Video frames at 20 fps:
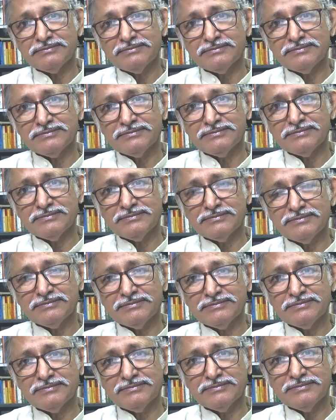
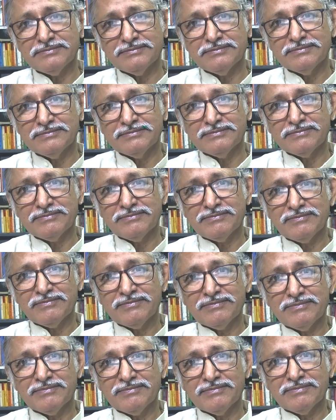Nobody speaks.